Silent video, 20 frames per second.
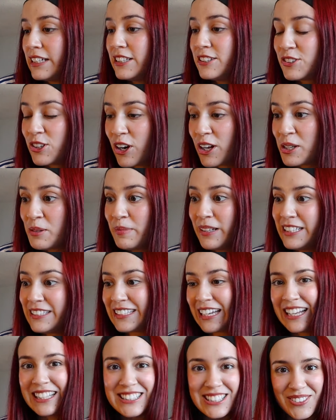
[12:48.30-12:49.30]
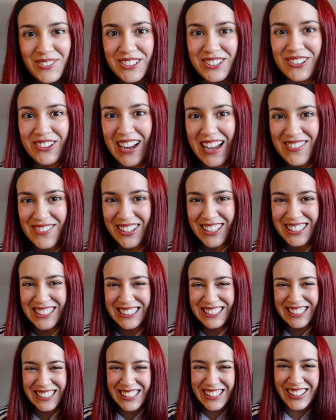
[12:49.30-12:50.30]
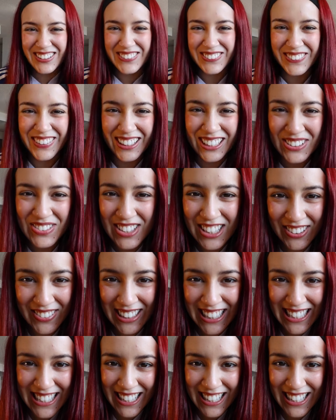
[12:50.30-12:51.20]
it's gotten me 10 subscribers. Welcome to my